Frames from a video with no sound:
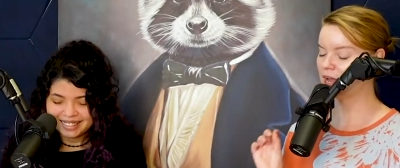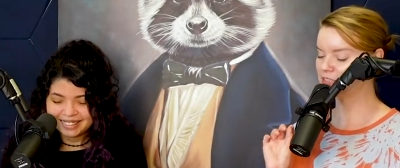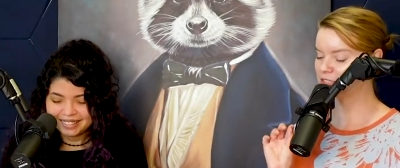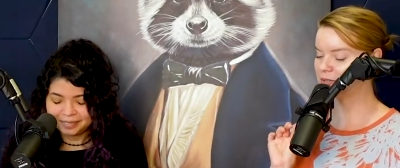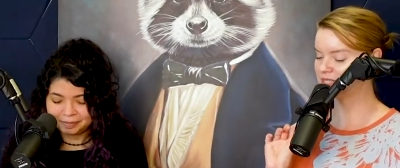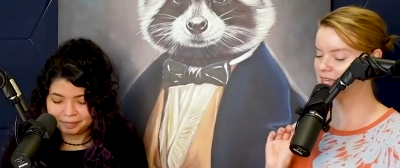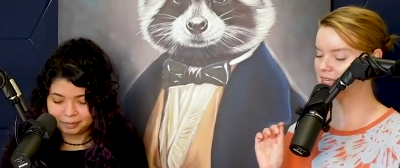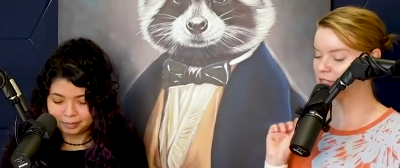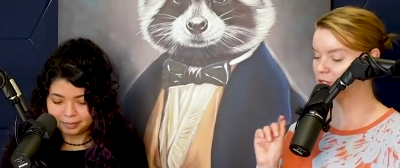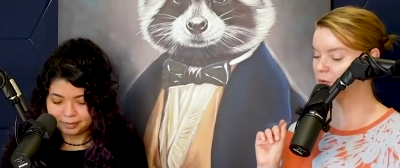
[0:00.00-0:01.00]
Speaker 1: Watch
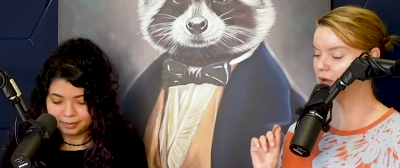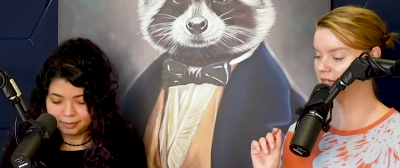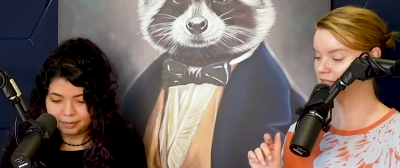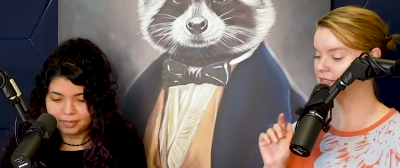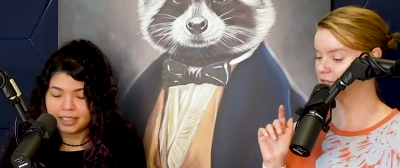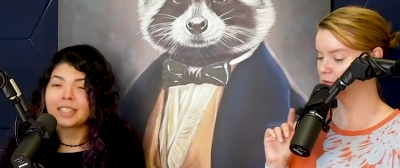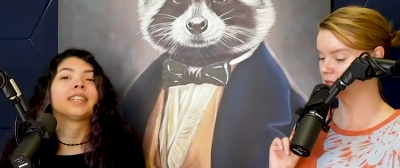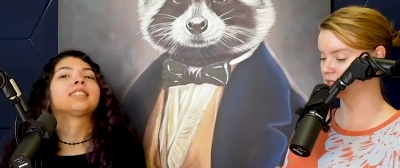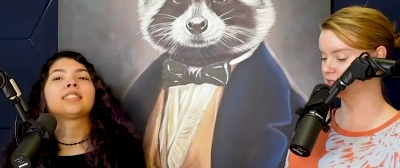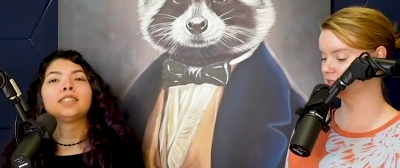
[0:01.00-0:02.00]
Suicide, the new one, the new
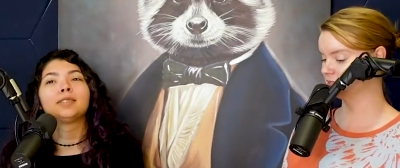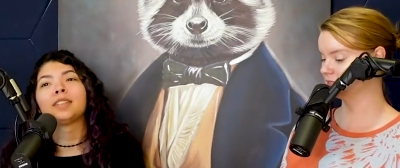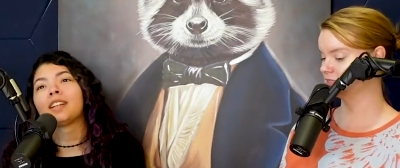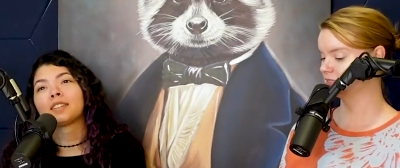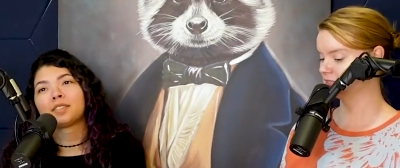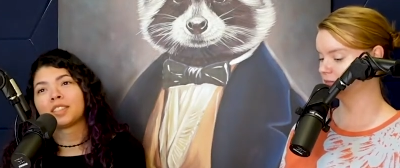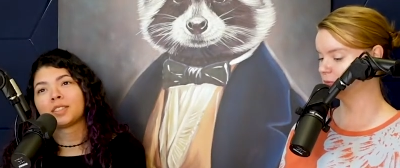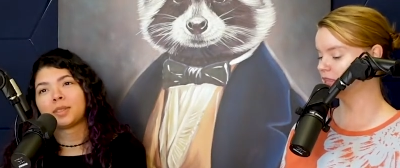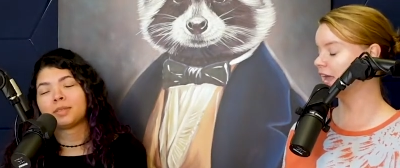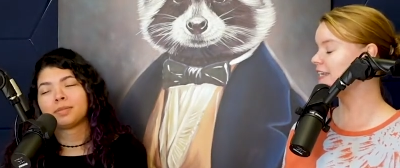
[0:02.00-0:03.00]
yes, one. Yes, the new one, not the
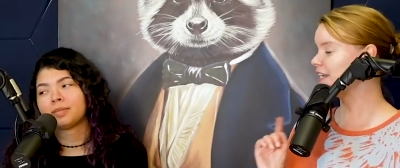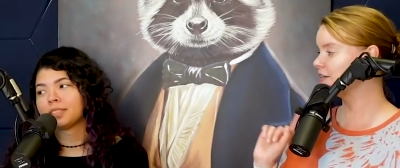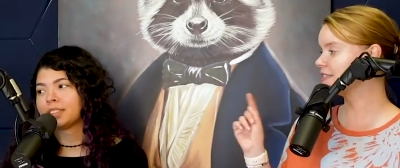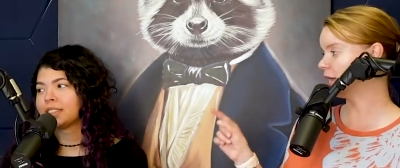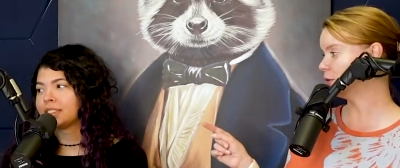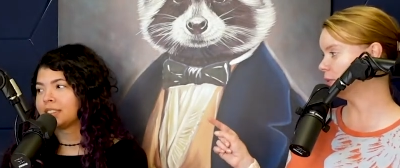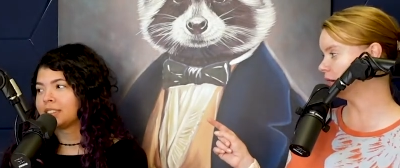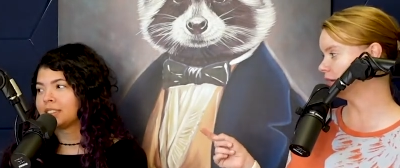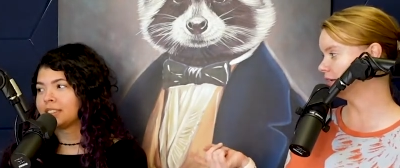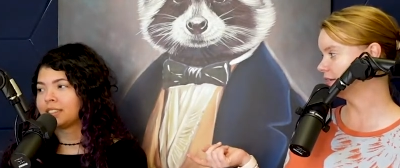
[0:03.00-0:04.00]
first with one. With Idris
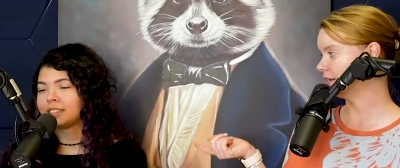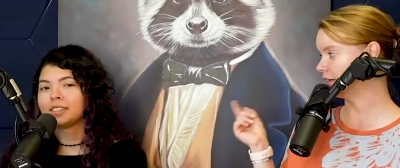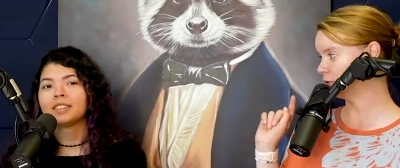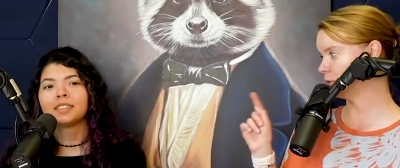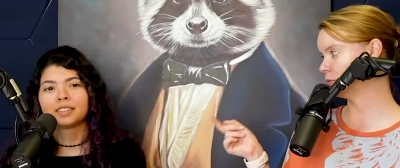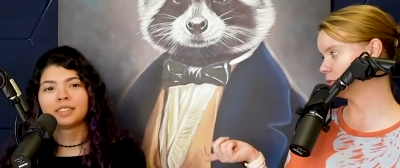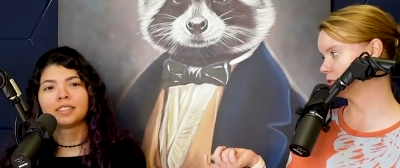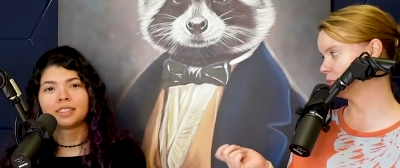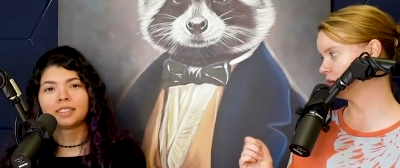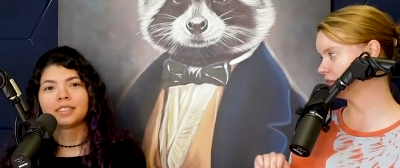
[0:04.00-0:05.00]
Elba, not the one with
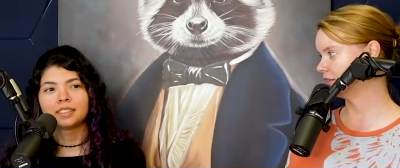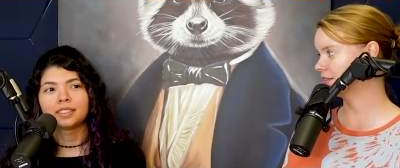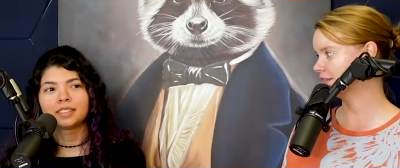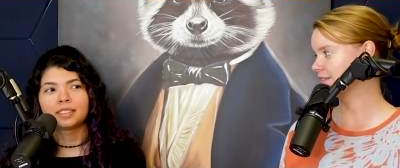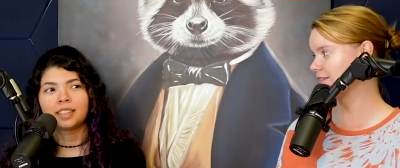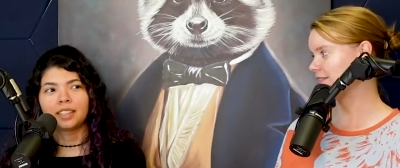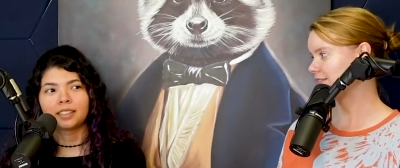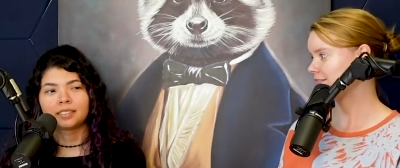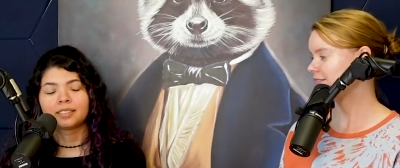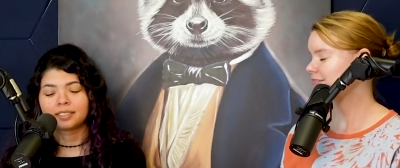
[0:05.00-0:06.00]
Will Smith.
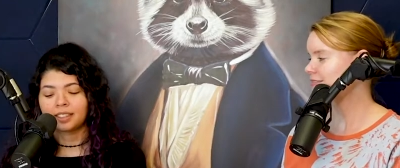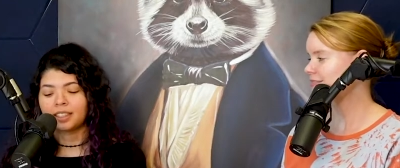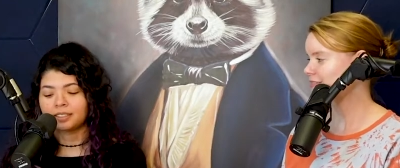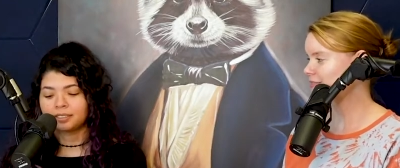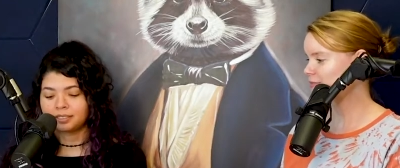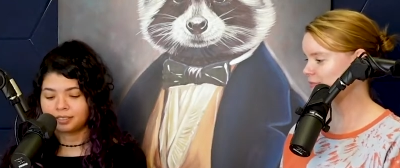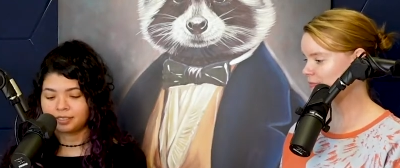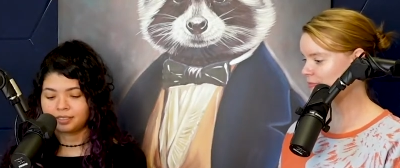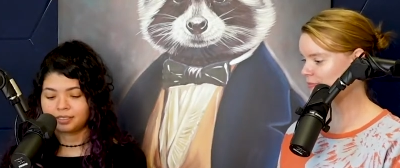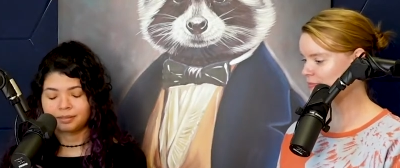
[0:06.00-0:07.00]
Speaker 2: Yeah, yeah.
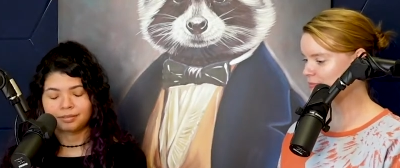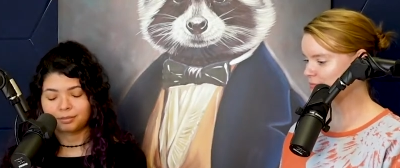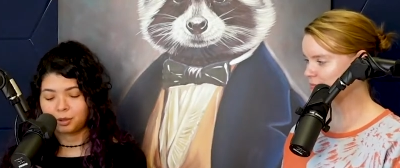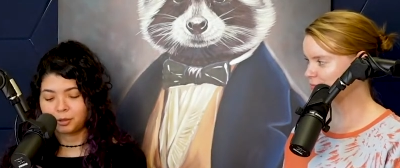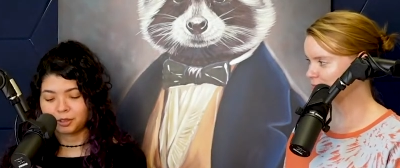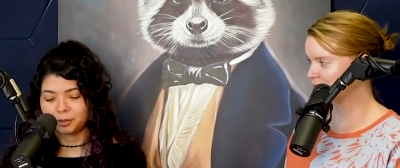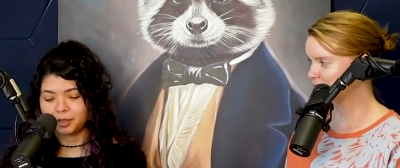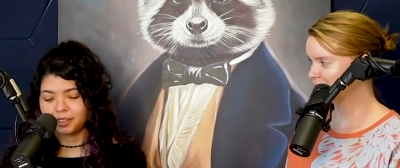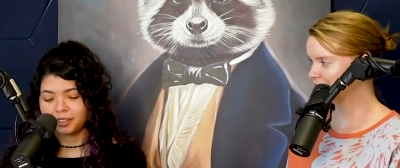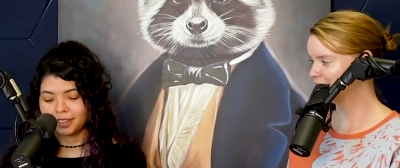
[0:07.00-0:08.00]
Poor Will
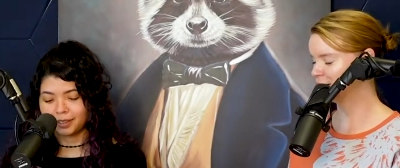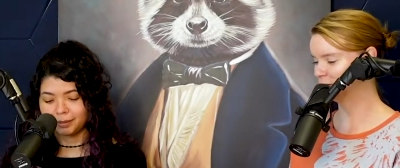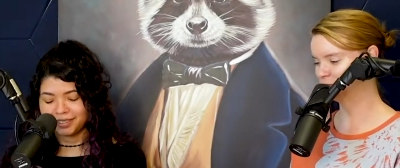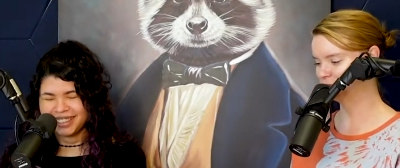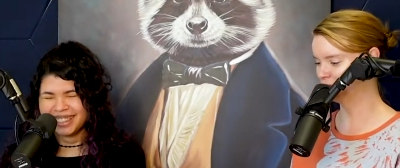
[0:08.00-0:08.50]
Smith.
Speaker 1: Um,